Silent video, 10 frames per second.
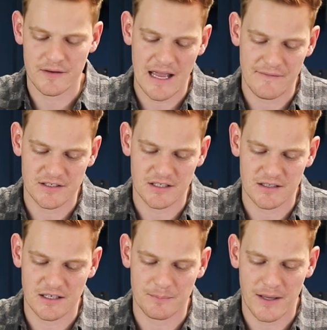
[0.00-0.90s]
than having to
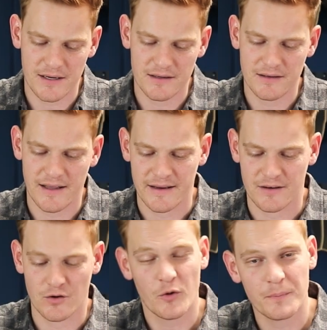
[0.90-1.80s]
click a button
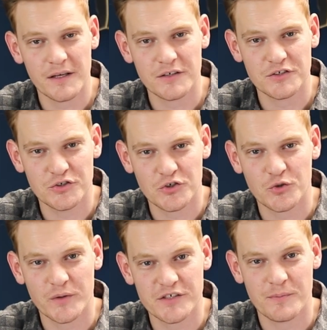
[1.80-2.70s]
and not being
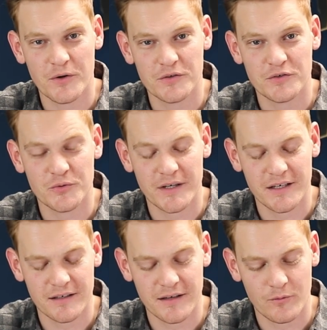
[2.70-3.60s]
sure which mode you're
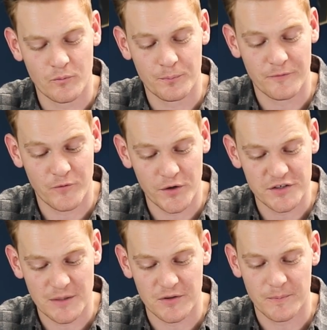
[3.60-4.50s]
in before you
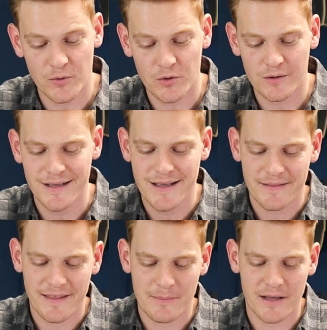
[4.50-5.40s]
jump on the board.
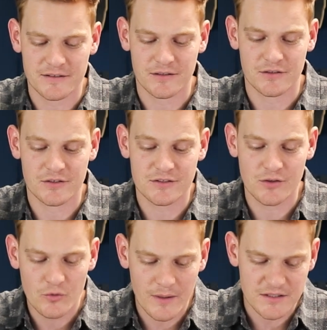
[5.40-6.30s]
That makes it
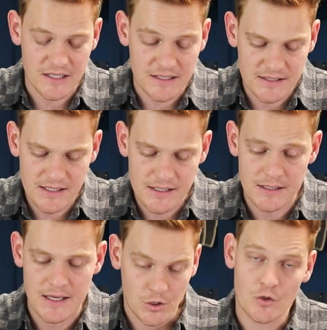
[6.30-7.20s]
so much easier.
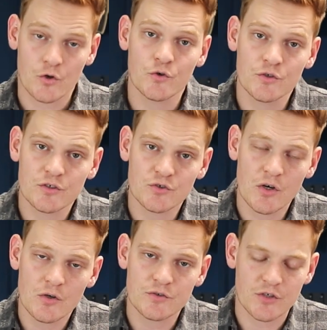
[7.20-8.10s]
You got cruise
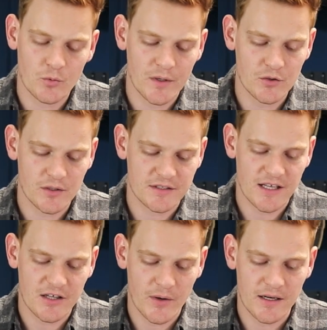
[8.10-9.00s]
control, so when you're
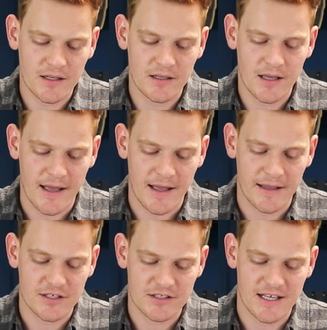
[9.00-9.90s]
accelerating, you just